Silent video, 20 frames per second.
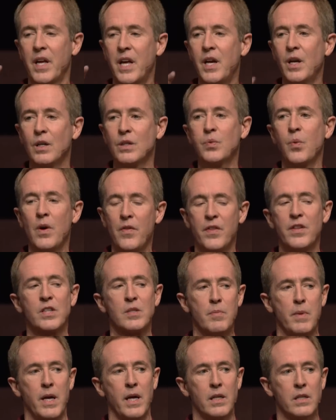but here's what
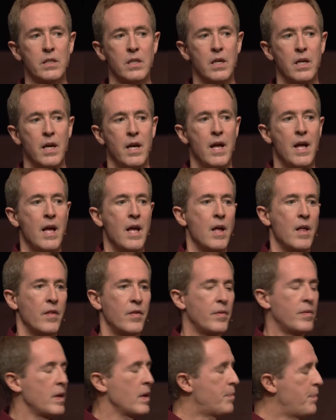this means.
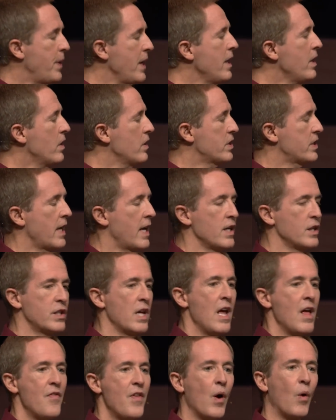Peter
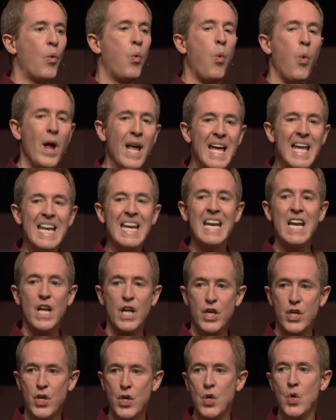says that
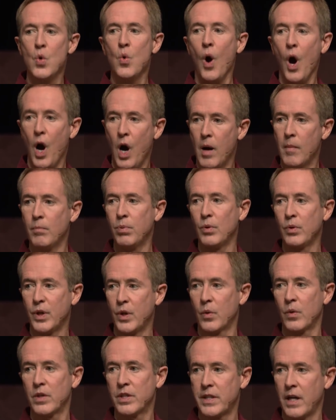when you humble
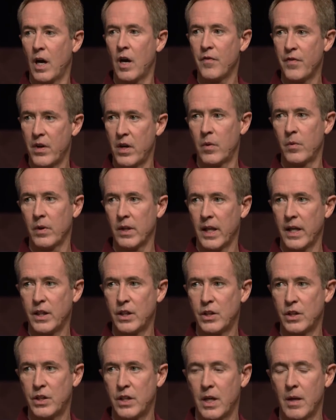yourself in a
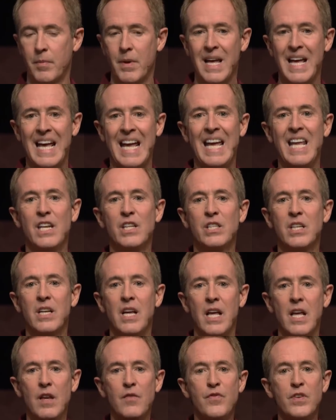relationship, it is an
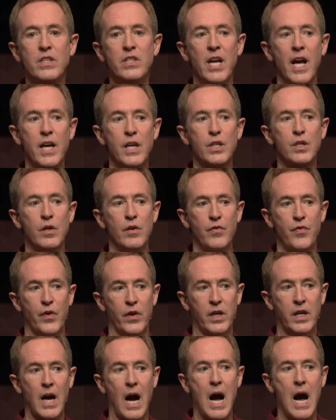invitation
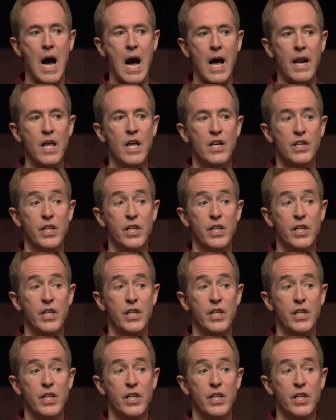for God